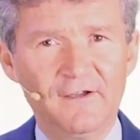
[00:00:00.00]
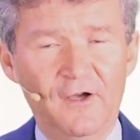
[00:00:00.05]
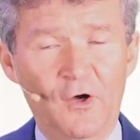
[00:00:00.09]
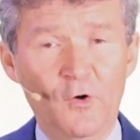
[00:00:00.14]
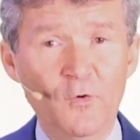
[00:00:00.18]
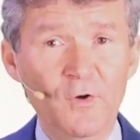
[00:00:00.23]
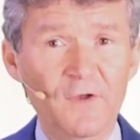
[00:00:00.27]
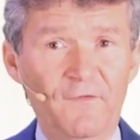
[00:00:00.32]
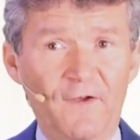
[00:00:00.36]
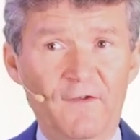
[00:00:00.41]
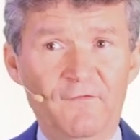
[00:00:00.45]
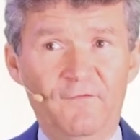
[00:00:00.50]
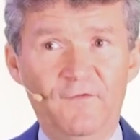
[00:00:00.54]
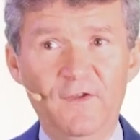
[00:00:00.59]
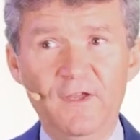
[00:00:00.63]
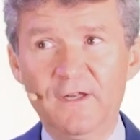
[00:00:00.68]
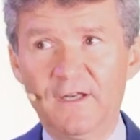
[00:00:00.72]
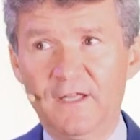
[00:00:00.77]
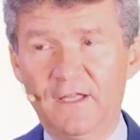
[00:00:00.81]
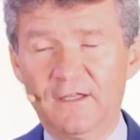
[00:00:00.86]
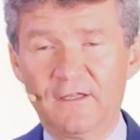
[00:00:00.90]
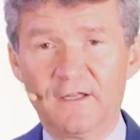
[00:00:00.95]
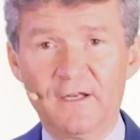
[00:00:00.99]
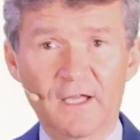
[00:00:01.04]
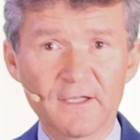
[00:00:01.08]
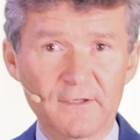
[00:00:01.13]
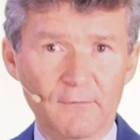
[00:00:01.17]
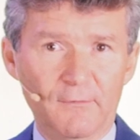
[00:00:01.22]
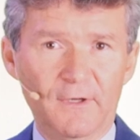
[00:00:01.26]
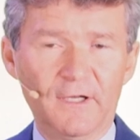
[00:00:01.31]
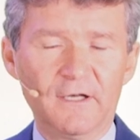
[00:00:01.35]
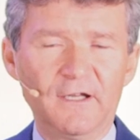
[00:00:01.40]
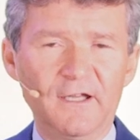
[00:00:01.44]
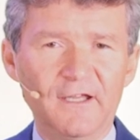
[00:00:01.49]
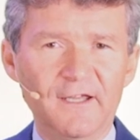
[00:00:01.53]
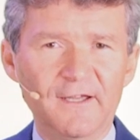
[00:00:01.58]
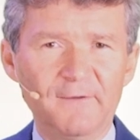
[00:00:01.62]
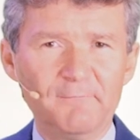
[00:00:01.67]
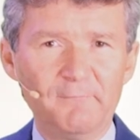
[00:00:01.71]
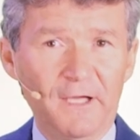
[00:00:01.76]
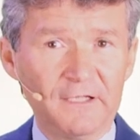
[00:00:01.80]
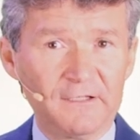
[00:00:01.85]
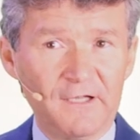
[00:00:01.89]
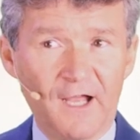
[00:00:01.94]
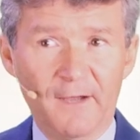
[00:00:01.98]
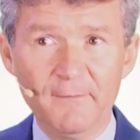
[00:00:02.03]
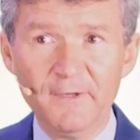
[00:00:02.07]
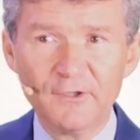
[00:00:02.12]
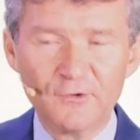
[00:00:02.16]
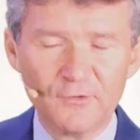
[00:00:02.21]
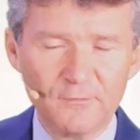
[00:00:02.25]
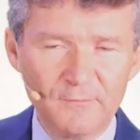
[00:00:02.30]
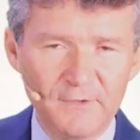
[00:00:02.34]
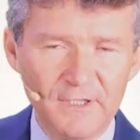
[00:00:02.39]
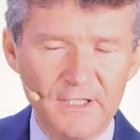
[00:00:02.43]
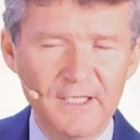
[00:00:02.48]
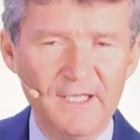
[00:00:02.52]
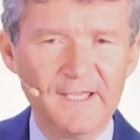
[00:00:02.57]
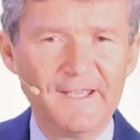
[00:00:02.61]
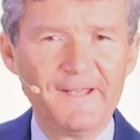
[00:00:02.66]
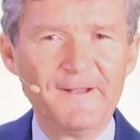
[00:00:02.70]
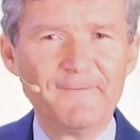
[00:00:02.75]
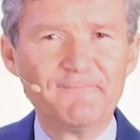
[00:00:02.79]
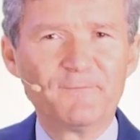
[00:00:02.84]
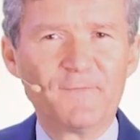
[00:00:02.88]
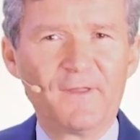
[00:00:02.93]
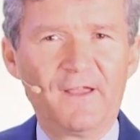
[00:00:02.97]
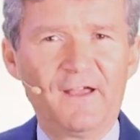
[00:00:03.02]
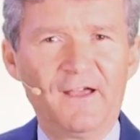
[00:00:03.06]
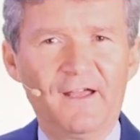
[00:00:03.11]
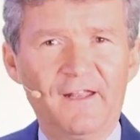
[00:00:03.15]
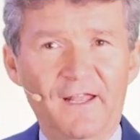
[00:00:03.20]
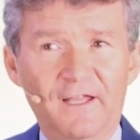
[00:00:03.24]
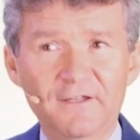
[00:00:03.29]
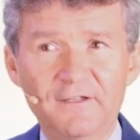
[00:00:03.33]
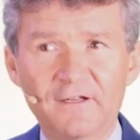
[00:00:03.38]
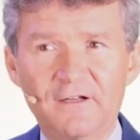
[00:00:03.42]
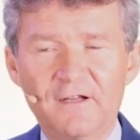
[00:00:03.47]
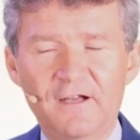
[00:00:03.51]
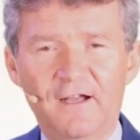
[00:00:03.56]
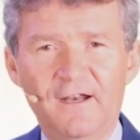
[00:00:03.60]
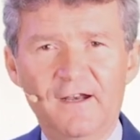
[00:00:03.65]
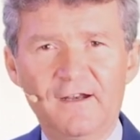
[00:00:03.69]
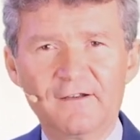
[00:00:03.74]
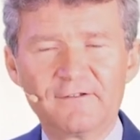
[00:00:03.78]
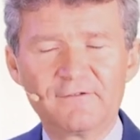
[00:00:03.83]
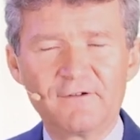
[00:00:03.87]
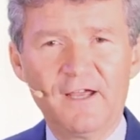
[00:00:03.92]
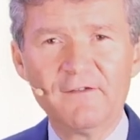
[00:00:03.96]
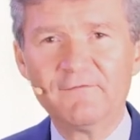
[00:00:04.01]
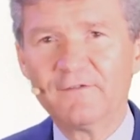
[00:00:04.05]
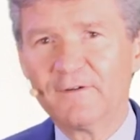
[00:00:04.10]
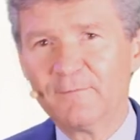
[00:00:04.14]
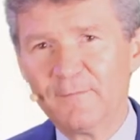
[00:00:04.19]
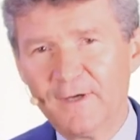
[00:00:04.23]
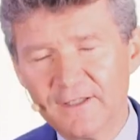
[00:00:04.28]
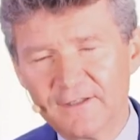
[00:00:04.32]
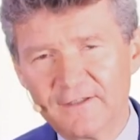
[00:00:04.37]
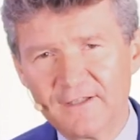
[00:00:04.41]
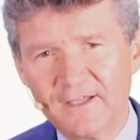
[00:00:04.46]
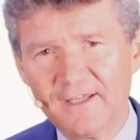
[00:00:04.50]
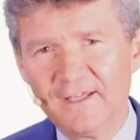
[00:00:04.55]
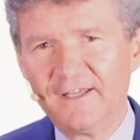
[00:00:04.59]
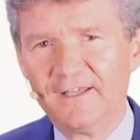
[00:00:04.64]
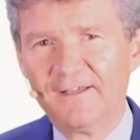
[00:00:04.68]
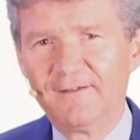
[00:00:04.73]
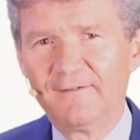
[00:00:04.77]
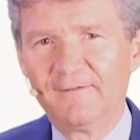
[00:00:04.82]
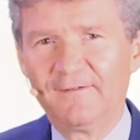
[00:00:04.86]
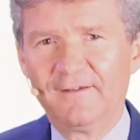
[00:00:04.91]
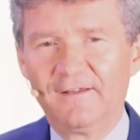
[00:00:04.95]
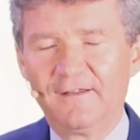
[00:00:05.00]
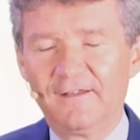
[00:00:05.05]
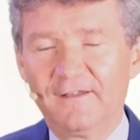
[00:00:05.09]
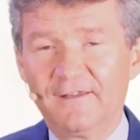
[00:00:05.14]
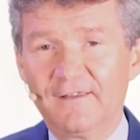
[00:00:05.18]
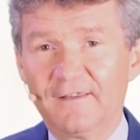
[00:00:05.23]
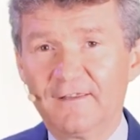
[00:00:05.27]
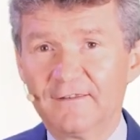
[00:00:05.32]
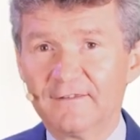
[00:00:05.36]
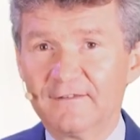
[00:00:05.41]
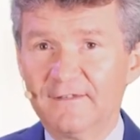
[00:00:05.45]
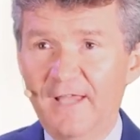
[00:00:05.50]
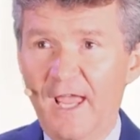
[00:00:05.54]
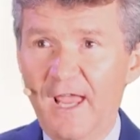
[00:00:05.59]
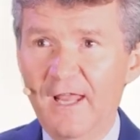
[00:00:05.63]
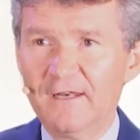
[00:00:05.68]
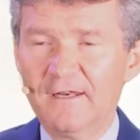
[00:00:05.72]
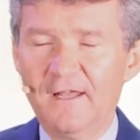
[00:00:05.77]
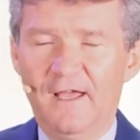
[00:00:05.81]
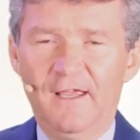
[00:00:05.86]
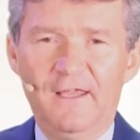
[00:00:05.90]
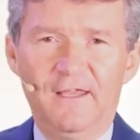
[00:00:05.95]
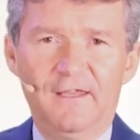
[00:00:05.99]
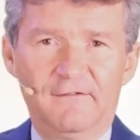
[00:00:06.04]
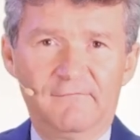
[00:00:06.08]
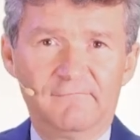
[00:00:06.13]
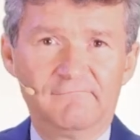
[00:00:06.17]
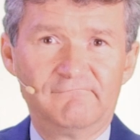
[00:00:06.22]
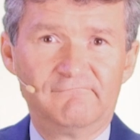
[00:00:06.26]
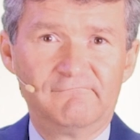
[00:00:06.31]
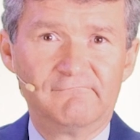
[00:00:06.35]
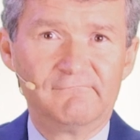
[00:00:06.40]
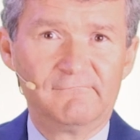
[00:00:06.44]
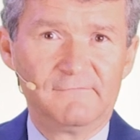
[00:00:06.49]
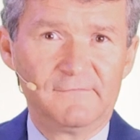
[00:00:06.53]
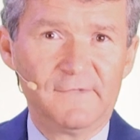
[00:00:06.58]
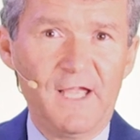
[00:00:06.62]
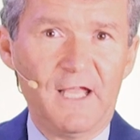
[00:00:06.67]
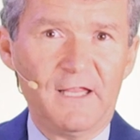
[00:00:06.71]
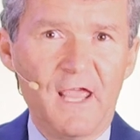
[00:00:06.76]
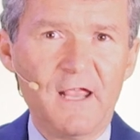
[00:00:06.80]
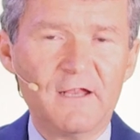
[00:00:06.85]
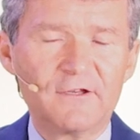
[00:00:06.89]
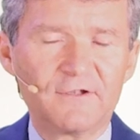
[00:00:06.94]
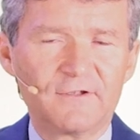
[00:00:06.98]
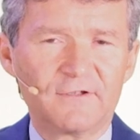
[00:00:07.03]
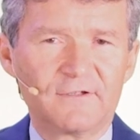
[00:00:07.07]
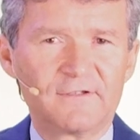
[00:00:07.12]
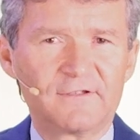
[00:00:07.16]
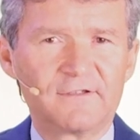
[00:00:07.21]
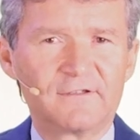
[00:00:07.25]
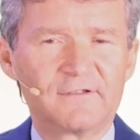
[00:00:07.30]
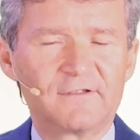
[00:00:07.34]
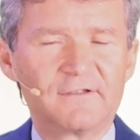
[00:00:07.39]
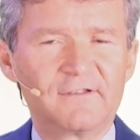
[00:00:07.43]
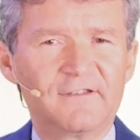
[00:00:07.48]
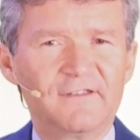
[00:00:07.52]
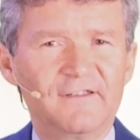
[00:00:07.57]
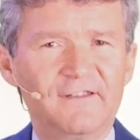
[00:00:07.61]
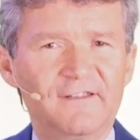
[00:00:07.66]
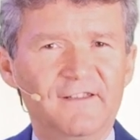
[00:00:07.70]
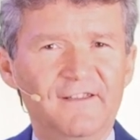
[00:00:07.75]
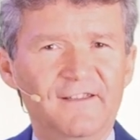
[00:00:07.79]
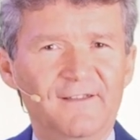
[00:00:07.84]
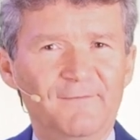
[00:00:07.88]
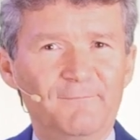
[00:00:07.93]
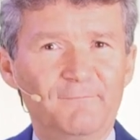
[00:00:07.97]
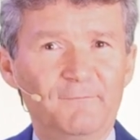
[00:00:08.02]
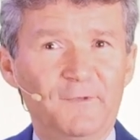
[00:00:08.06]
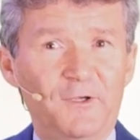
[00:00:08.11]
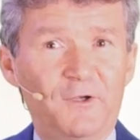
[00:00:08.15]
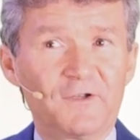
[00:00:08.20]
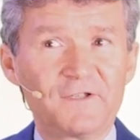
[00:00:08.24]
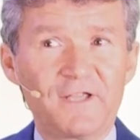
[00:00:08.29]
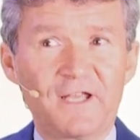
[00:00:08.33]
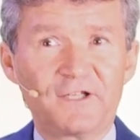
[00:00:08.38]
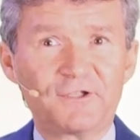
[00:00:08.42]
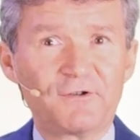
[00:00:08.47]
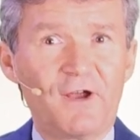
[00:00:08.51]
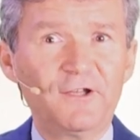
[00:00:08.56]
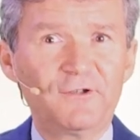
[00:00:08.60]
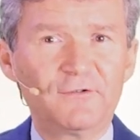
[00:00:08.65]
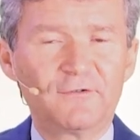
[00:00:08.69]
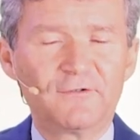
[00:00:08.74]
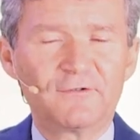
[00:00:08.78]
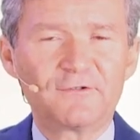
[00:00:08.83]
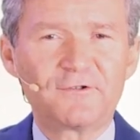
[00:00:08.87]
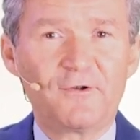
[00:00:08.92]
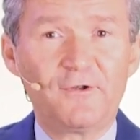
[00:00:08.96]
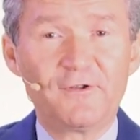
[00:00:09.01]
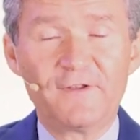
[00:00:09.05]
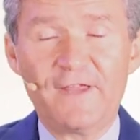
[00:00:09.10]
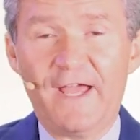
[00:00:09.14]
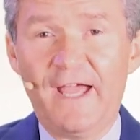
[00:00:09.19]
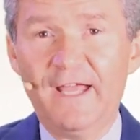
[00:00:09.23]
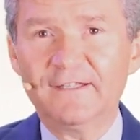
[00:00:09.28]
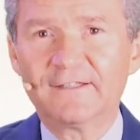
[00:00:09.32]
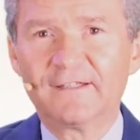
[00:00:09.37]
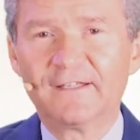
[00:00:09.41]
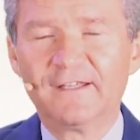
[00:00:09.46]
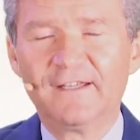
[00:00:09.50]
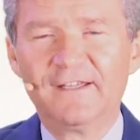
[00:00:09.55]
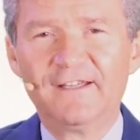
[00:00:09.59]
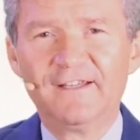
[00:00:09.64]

Only if I fear that another one might come into me, another car driver might, then I get anxious. Because I try to control that,